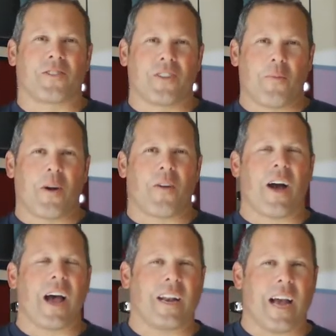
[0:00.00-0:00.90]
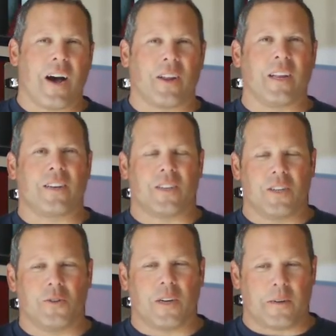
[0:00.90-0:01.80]
subway ride down
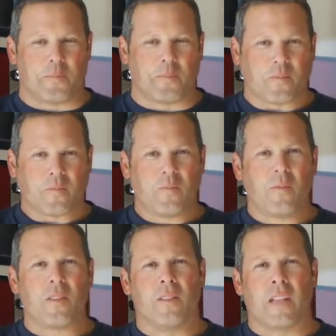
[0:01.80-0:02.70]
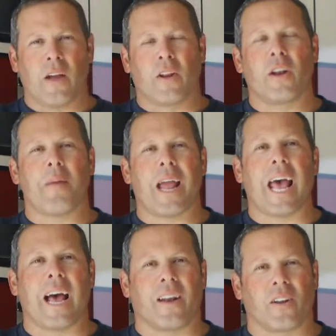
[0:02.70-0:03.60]
into Manhattan